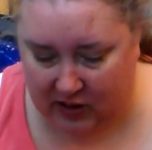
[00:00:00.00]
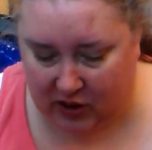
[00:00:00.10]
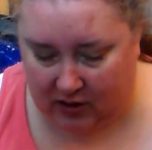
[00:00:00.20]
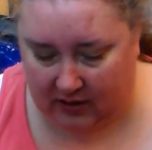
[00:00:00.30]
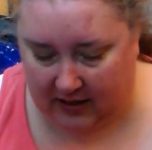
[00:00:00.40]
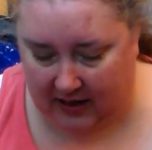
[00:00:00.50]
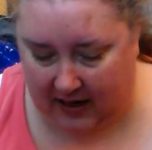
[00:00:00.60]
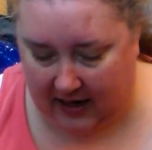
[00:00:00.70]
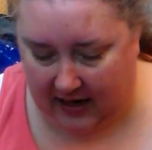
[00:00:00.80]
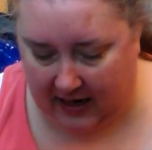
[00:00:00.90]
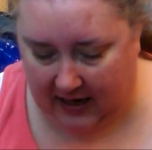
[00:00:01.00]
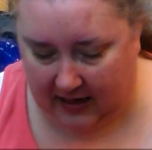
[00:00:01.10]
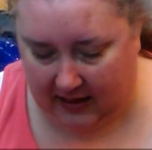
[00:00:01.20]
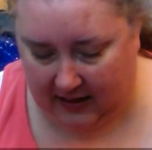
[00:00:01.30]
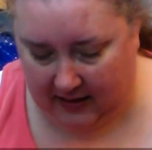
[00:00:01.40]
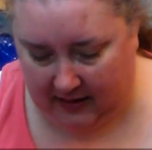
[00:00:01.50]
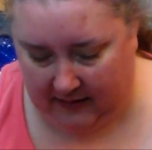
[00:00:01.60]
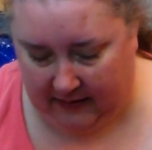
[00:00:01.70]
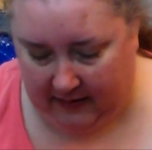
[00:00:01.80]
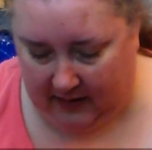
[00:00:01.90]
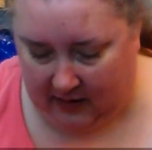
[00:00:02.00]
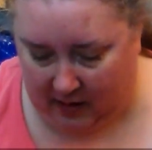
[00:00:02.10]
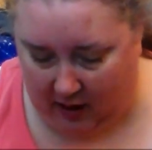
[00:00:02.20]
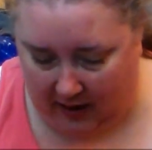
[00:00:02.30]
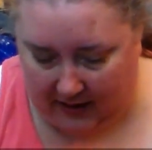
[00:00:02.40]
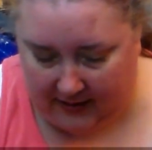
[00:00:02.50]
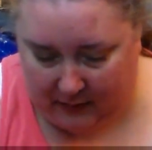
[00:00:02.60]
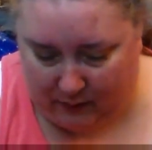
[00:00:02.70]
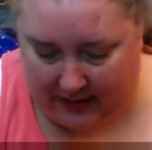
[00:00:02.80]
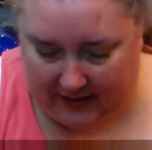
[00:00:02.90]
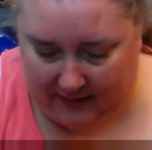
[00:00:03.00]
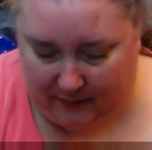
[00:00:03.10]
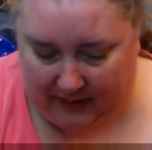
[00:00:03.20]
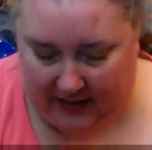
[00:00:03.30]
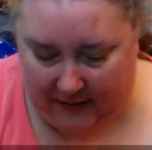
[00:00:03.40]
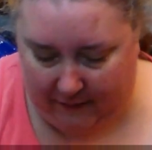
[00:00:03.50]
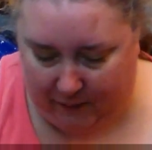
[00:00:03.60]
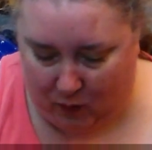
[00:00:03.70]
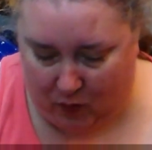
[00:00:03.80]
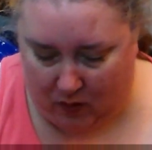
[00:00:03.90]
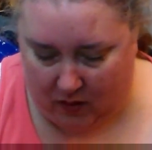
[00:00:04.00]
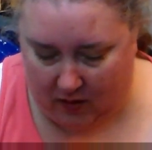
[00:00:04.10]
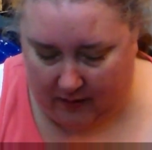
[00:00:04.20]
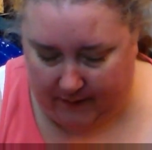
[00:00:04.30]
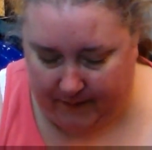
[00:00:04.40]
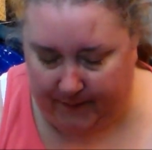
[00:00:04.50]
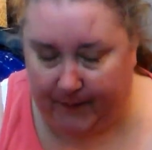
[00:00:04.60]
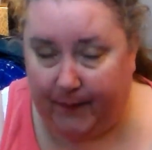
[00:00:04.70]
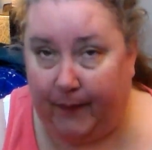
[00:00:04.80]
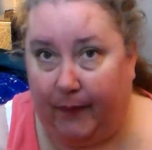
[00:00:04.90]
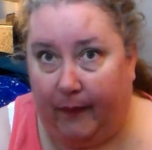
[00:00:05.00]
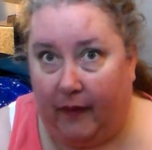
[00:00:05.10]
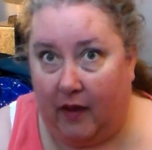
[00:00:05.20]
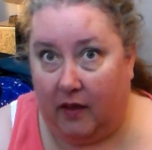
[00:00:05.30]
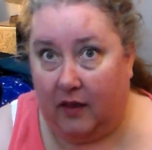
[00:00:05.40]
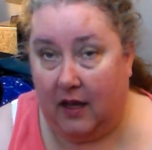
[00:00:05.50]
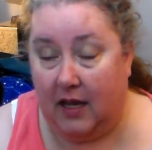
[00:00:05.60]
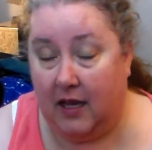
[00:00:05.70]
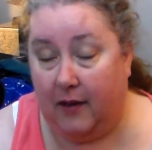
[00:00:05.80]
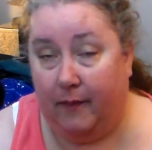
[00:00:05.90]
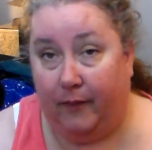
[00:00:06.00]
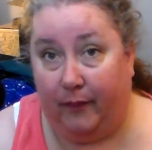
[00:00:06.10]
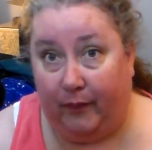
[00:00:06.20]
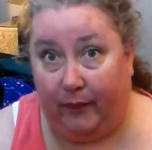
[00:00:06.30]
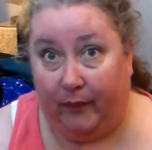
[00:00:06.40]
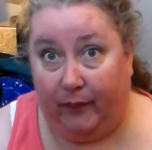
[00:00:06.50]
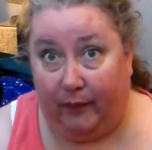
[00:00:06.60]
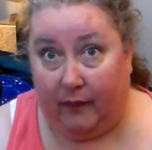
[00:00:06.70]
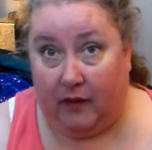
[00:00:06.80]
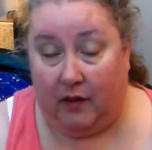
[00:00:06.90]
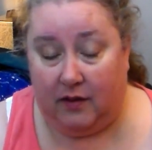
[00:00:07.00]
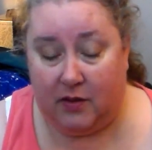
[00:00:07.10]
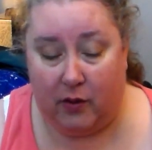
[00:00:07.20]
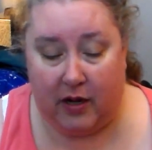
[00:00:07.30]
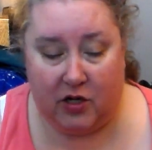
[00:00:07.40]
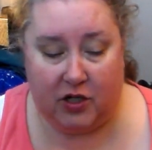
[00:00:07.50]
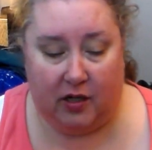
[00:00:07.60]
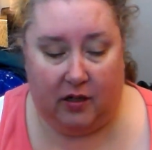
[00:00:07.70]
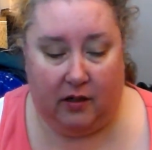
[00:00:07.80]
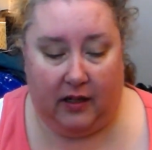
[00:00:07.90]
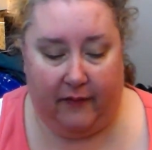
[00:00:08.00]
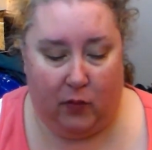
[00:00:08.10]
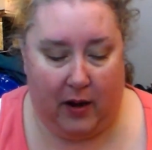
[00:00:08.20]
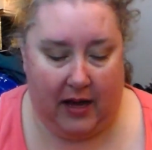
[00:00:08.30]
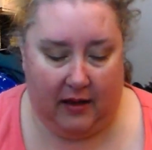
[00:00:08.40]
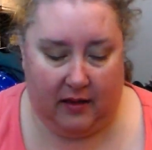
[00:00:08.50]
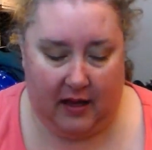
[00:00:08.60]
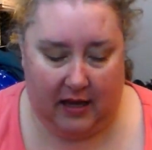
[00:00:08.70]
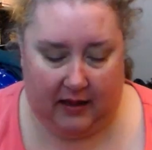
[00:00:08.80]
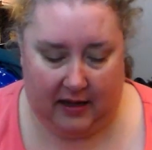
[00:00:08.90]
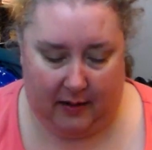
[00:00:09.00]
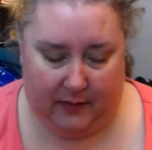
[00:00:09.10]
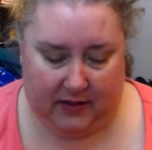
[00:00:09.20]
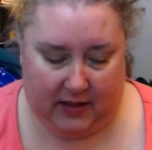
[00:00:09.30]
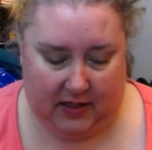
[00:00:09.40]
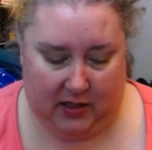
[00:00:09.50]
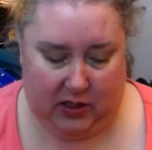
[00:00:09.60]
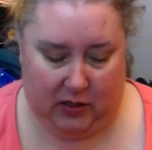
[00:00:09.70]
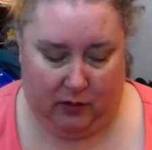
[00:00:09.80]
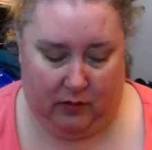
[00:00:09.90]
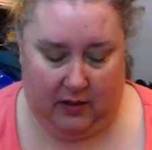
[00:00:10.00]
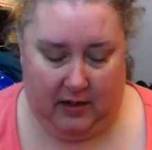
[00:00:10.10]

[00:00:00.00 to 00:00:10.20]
the shirt that I got randomly for the donation giveaway thing that I was going to do.